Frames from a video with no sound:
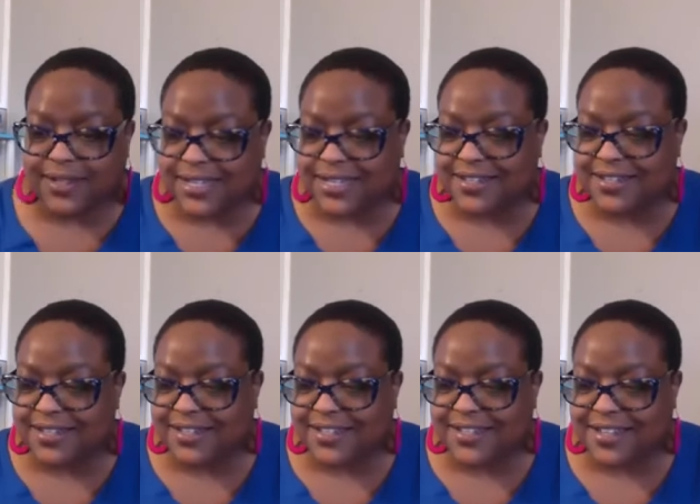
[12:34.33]
and,
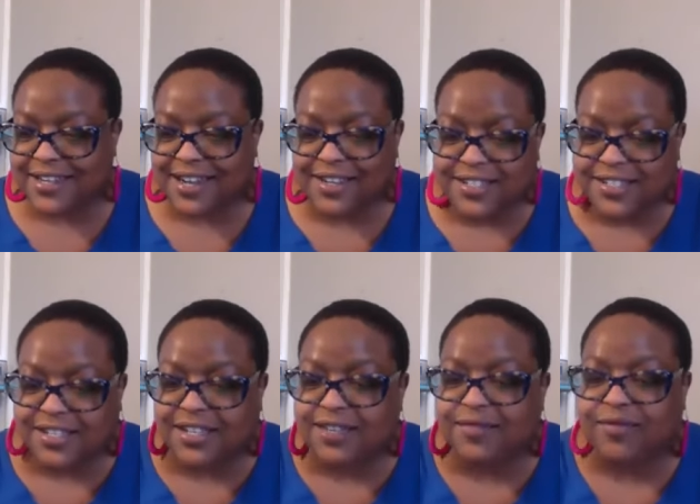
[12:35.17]
and I just
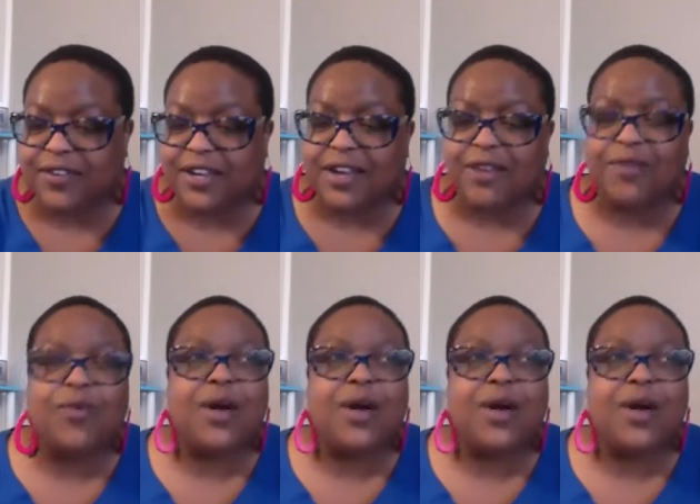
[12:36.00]
couldn't figure out